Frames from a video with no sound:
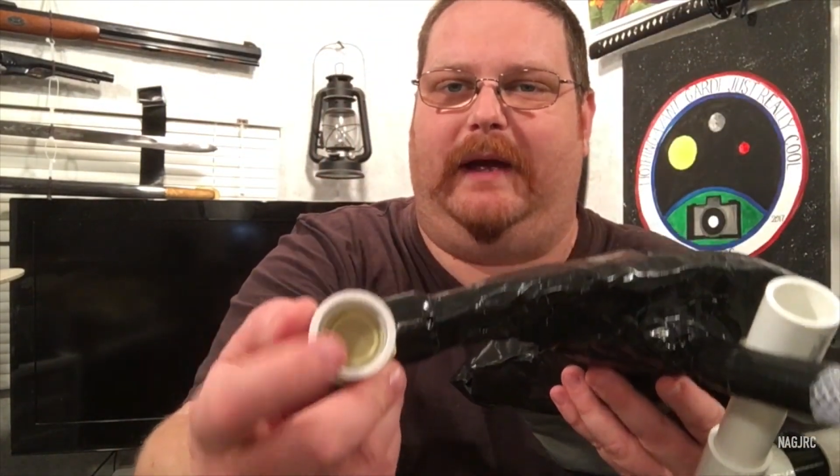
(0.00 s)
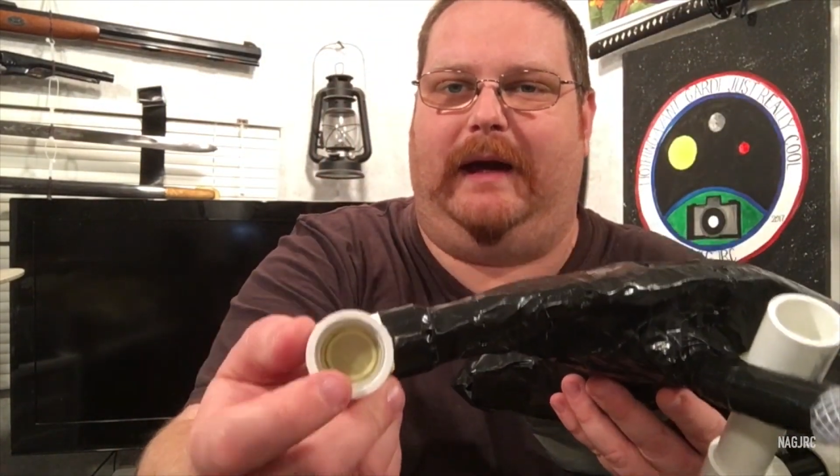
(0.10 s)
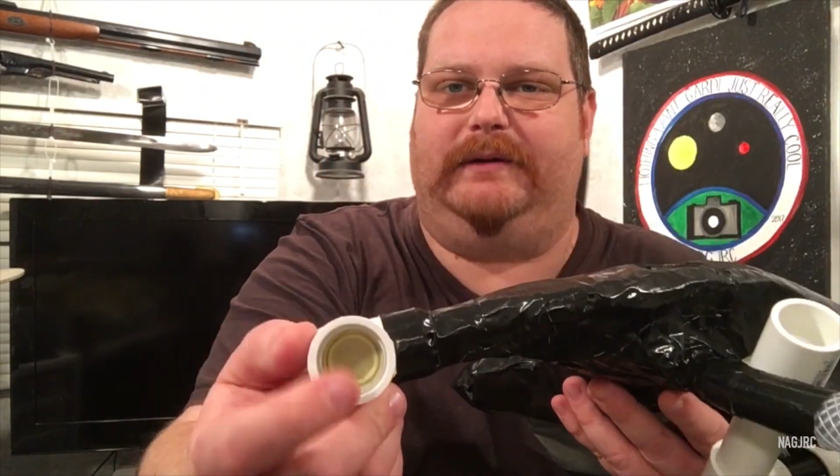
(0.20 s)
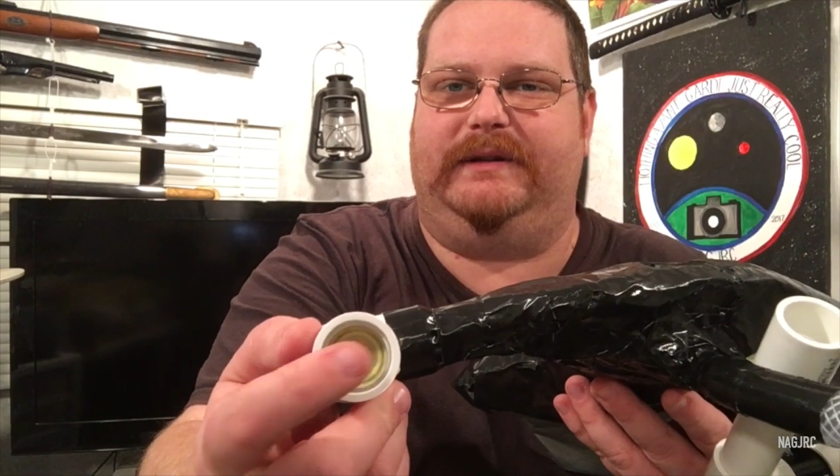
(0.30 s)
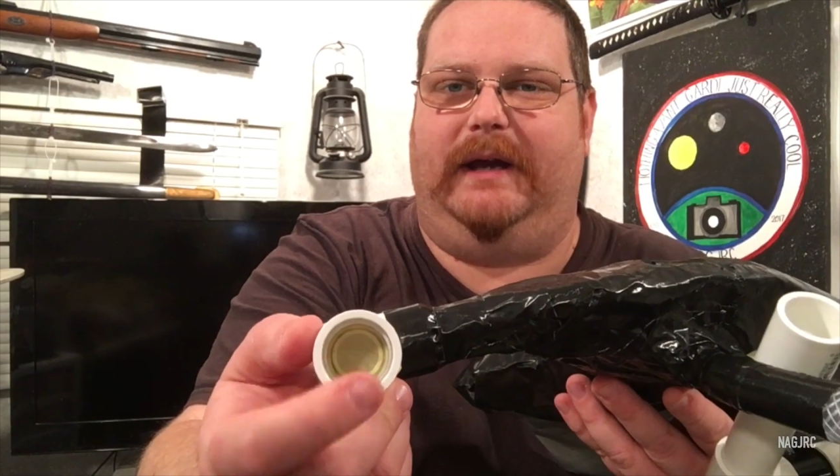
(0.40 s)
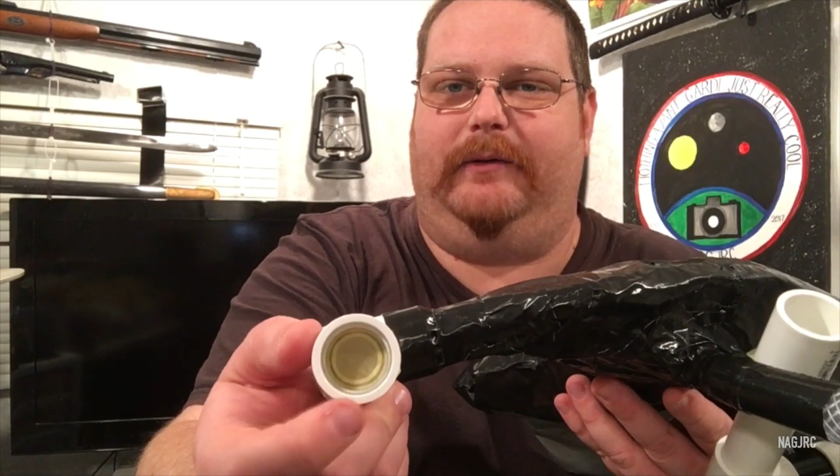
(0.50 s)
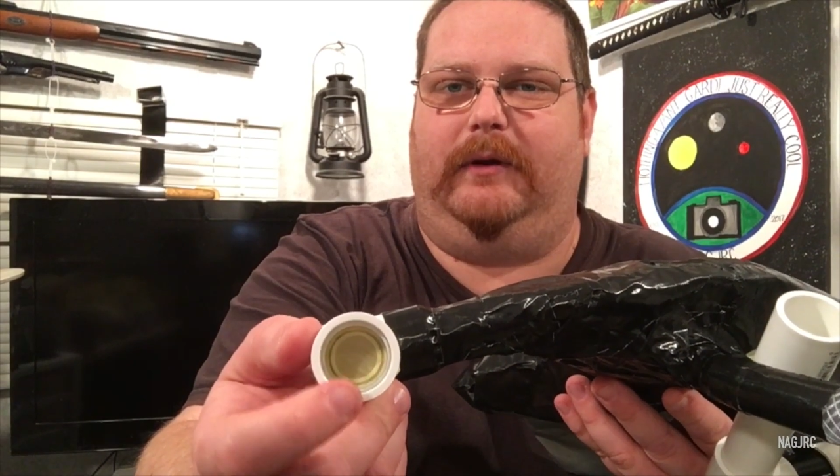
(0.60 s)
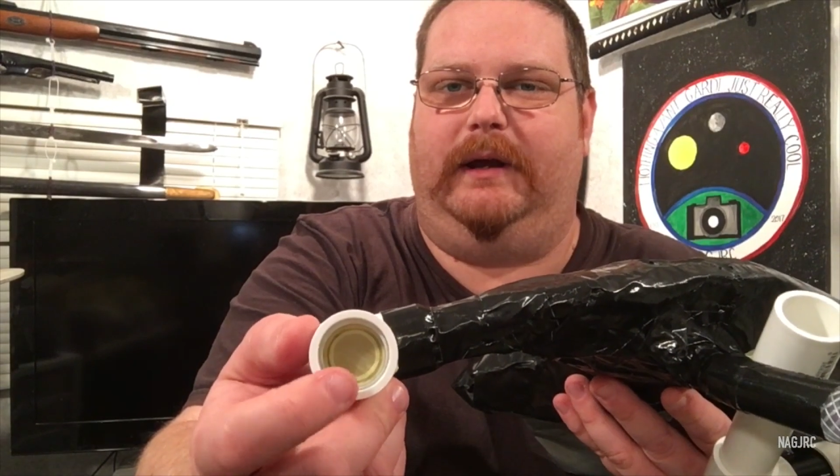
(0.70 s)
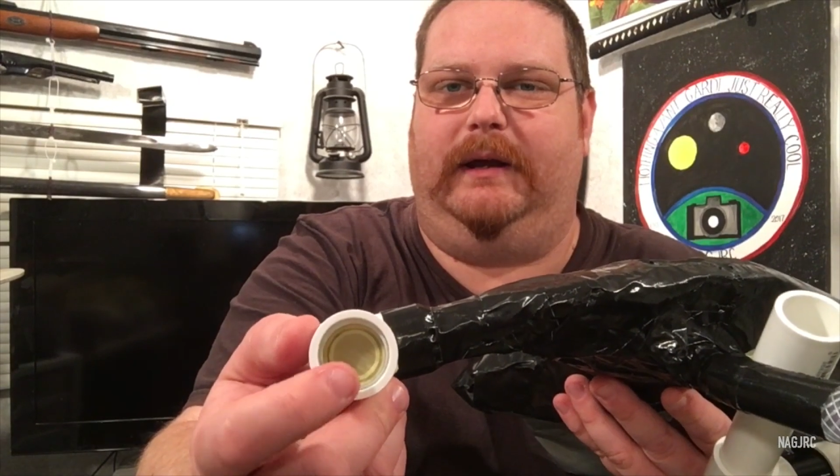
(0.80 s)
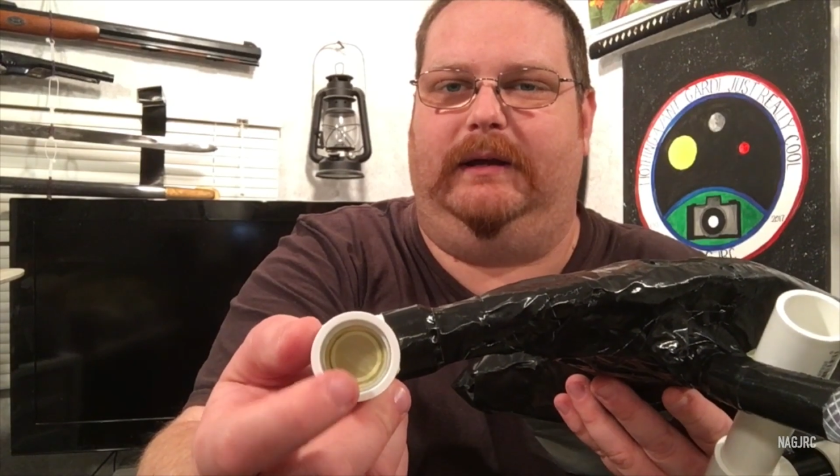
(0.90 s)
outside
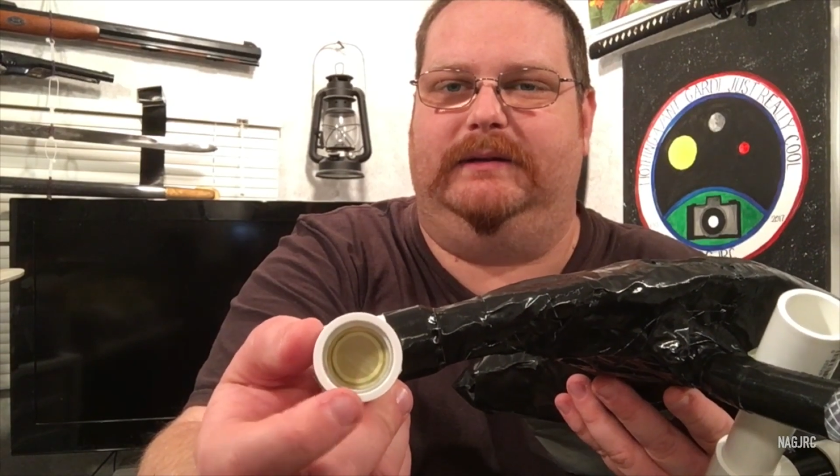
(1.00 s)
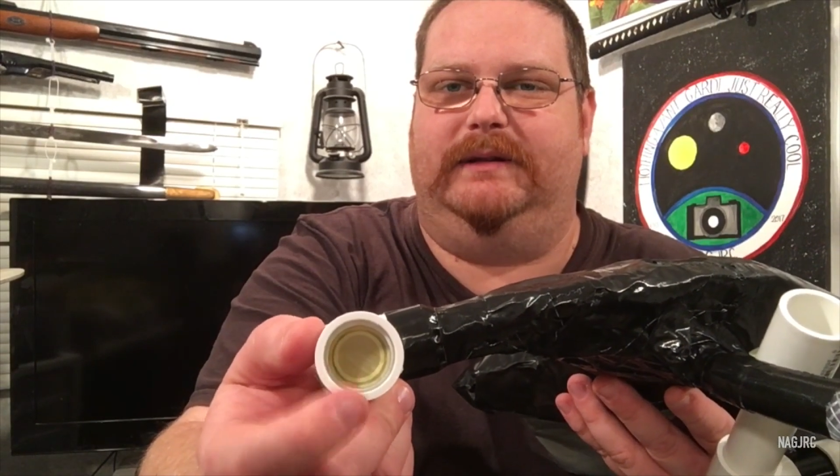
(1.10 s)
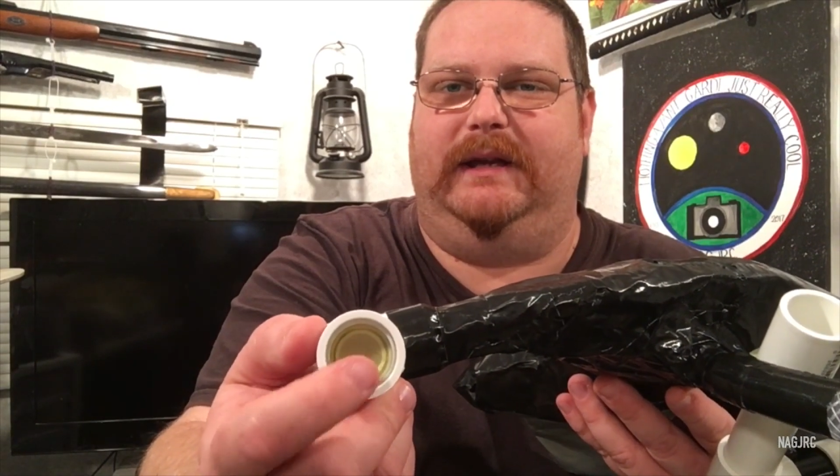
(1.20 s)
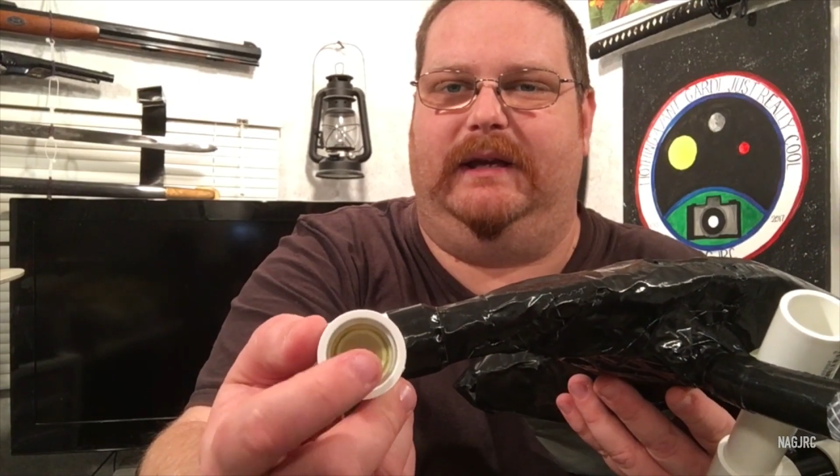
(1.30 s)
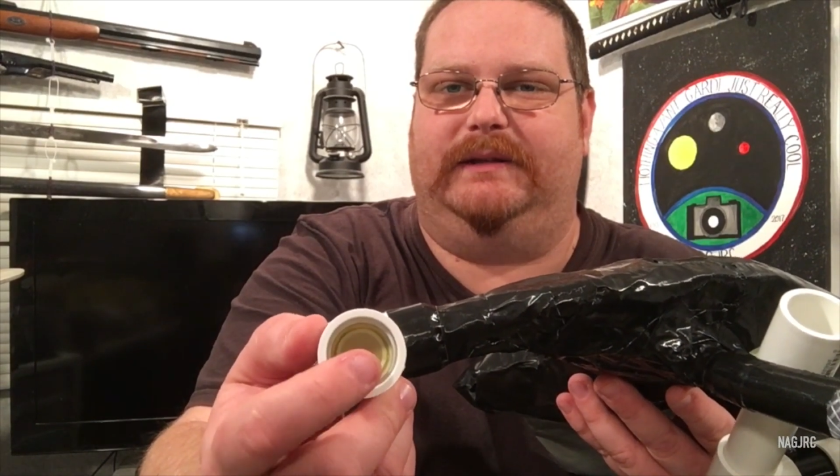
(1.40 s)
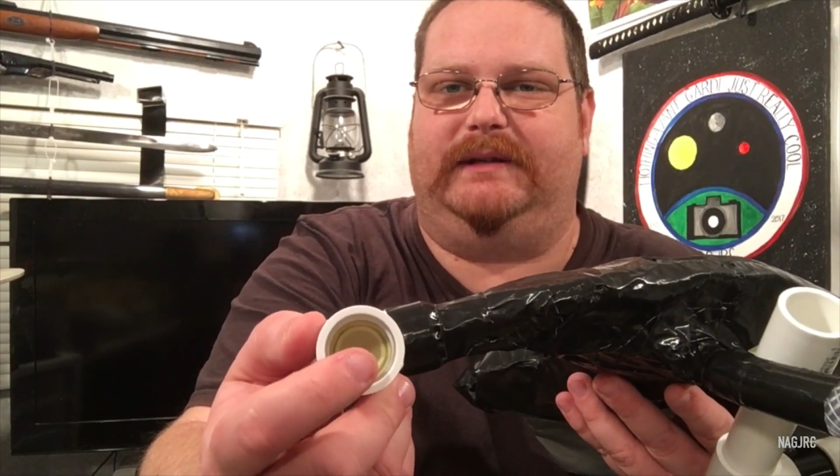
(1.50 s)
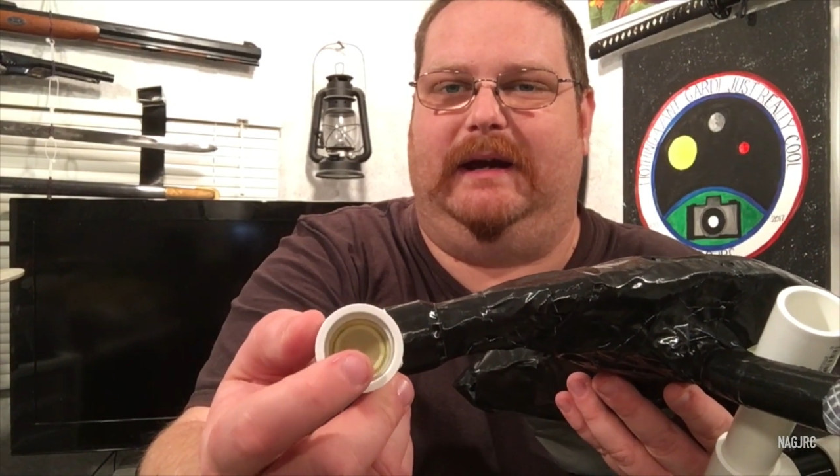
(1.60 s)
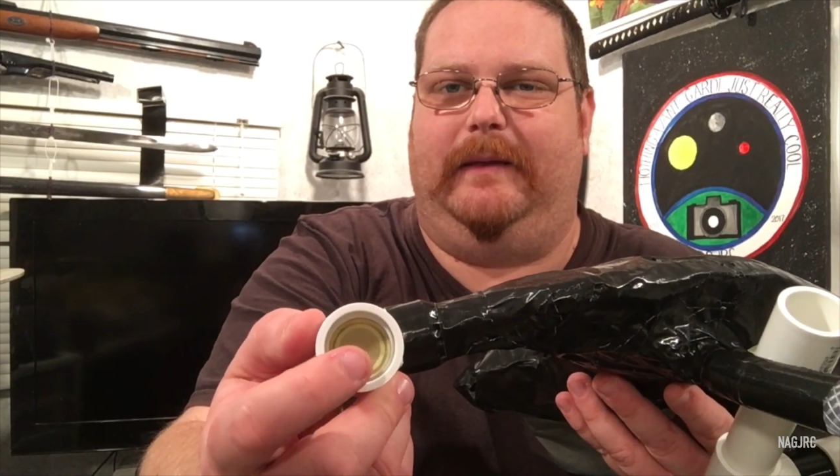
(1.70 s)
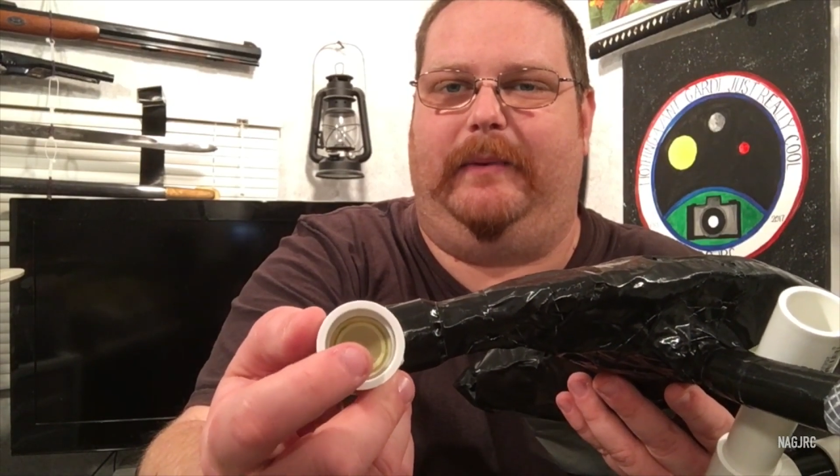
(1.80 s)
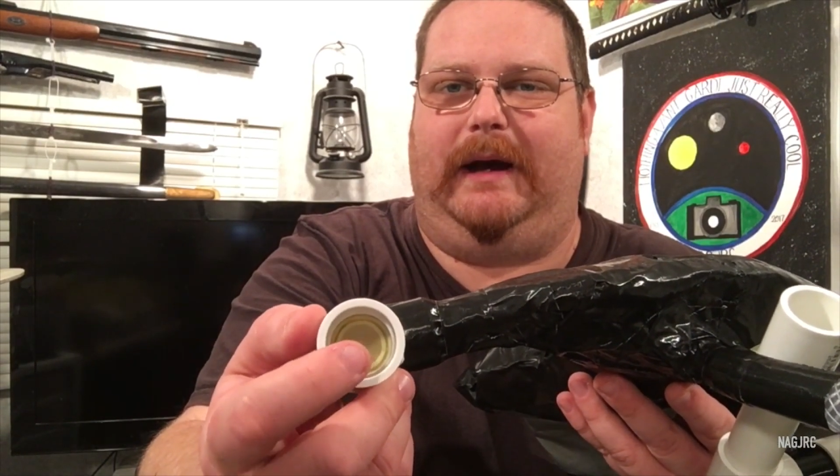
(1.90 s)
ring into the inside
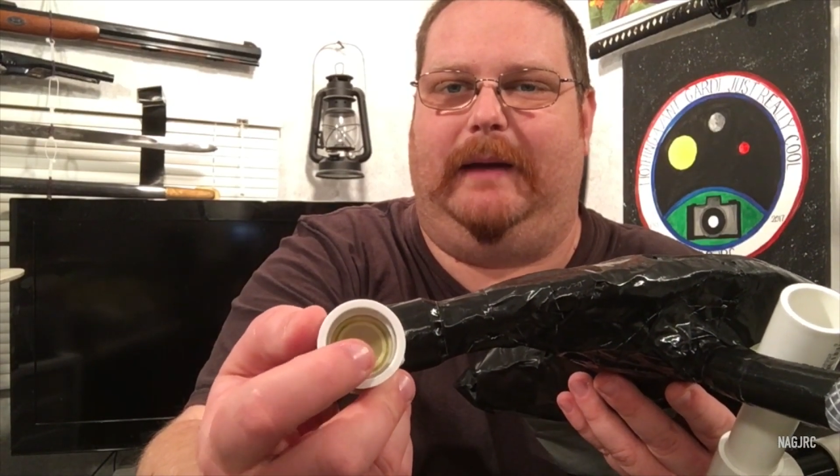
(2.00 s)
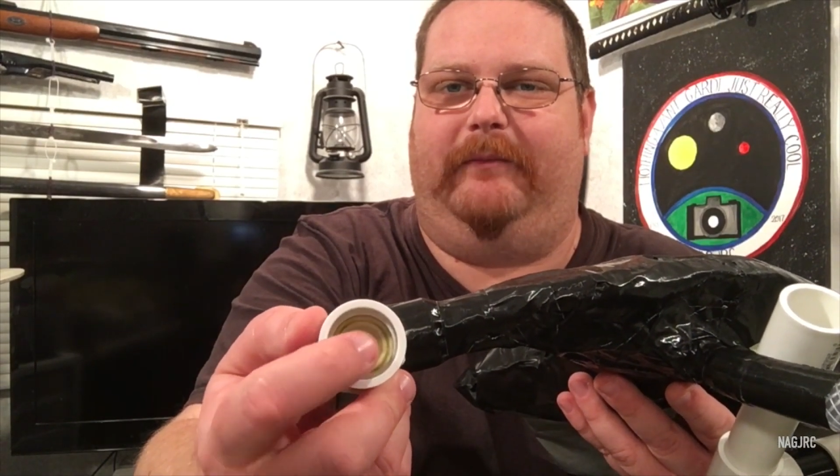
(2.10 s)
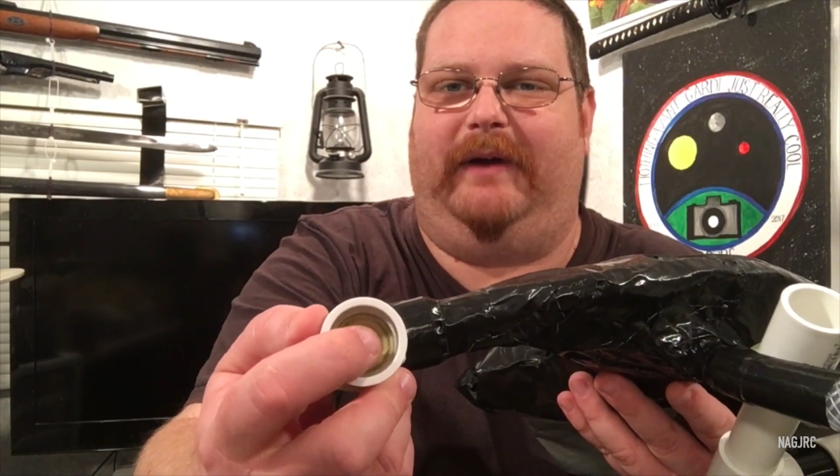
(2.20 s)
of the pipe,